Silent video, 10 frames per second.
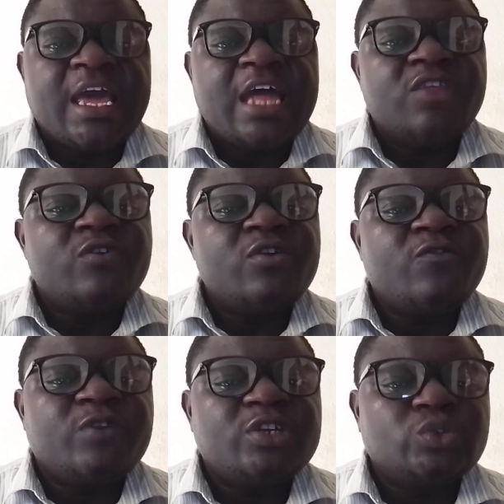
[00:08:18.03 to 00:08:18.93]
And the
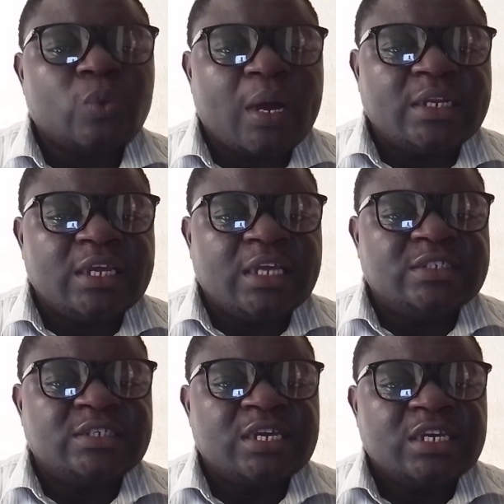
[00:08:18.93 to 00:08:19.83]
very first one
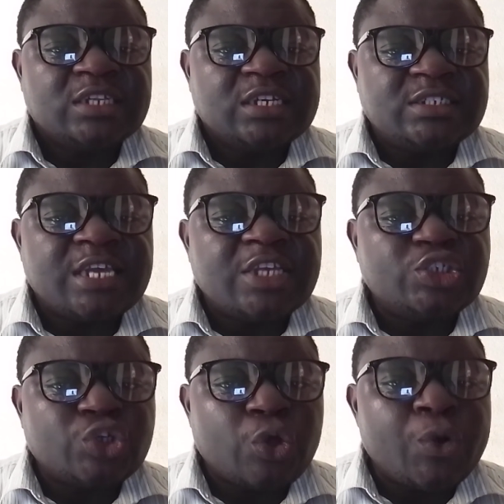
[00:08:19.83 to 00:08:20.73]
is the
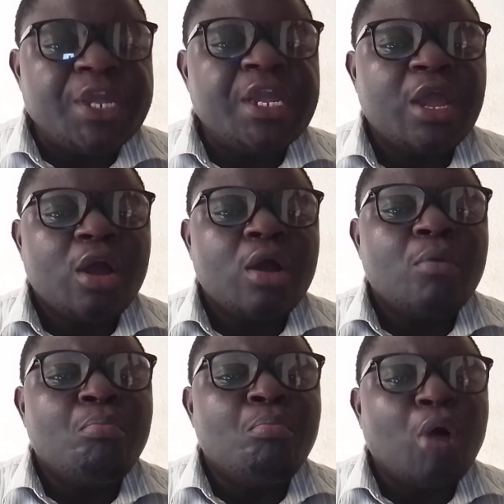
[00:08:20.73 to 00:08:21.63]
sensory
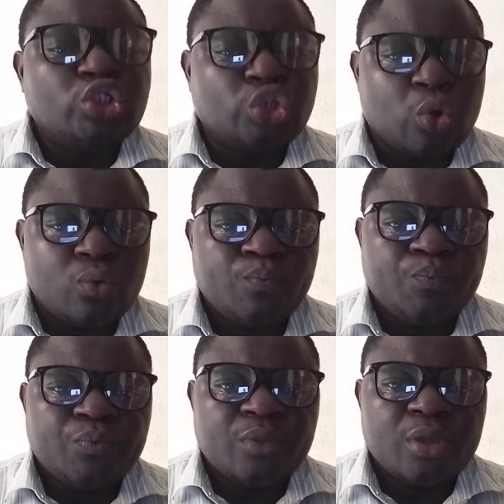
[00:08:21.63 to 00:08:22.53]
motor,
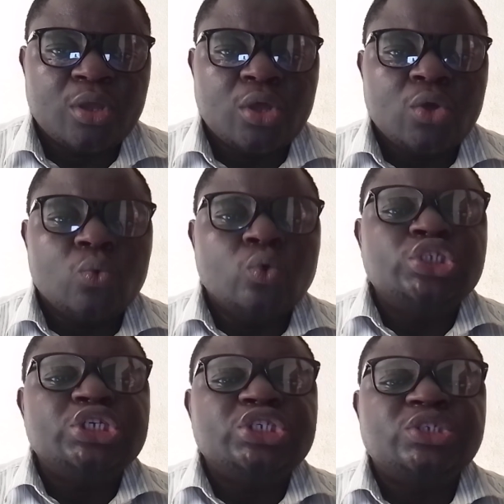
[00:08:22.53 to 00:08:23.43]

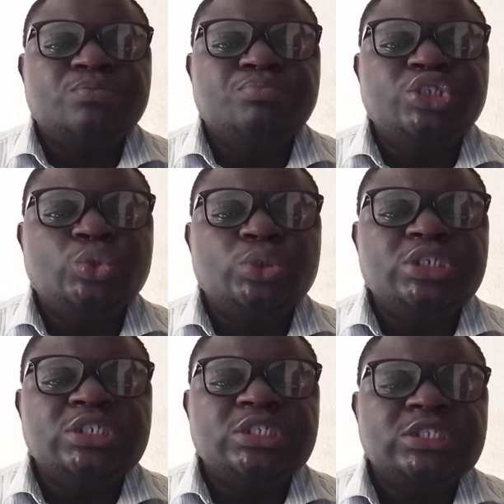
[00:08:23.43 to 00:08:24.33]
which is
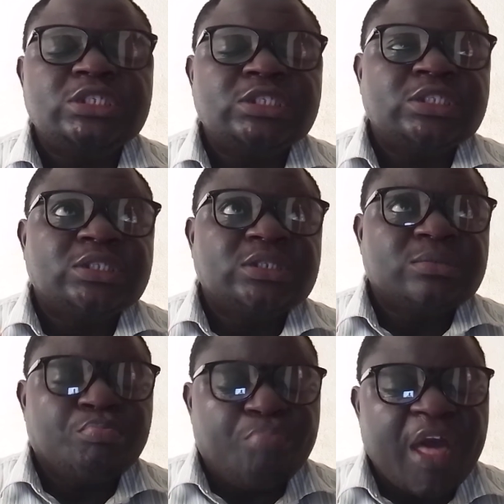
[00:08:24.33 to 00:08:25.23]
between
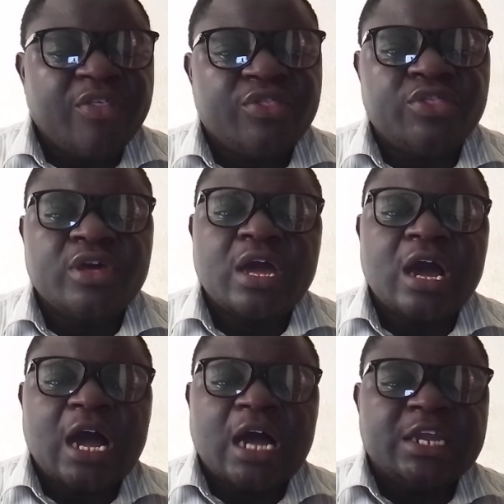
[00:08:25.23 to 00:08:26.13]
birth
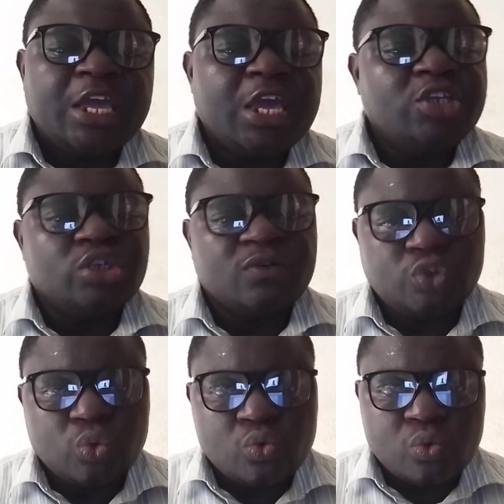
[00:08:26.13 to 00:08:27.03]
and the age
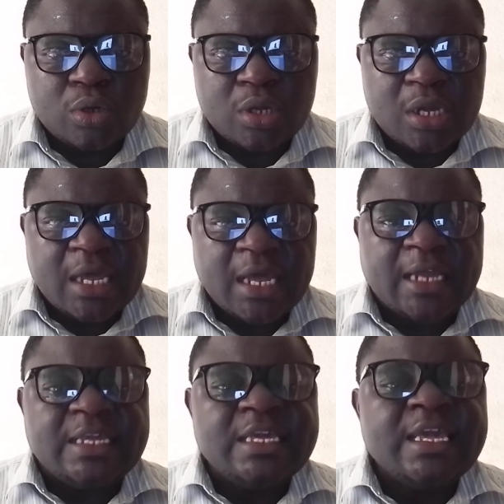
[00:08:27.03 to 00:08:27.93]
of 2.
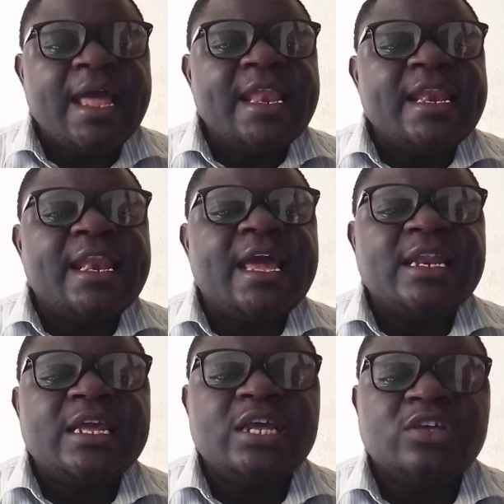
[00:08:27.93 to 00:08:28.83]
And here,
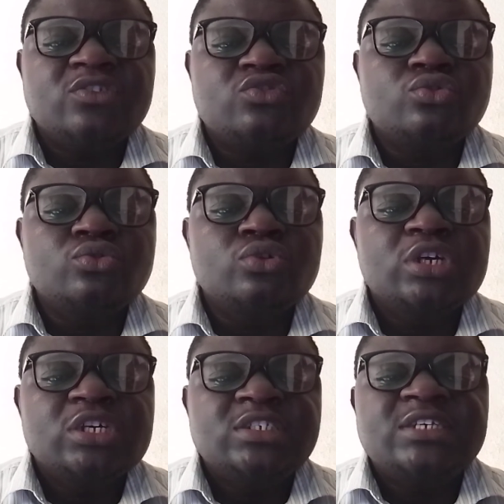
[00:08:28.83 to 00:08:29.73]
learning is
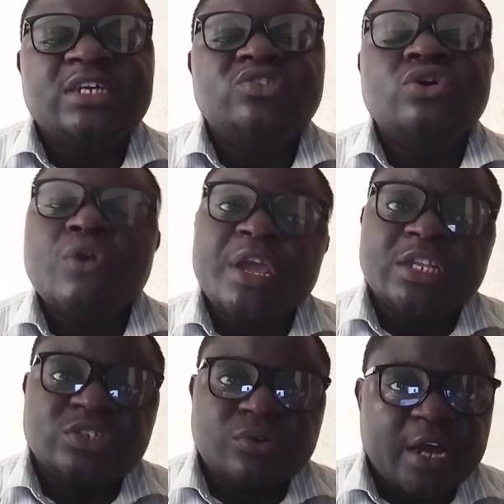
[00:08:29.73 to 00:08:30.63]
through sensory
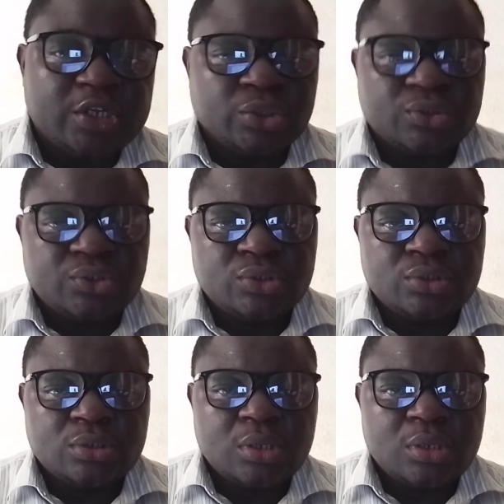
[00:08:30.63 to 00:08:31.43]
interactions.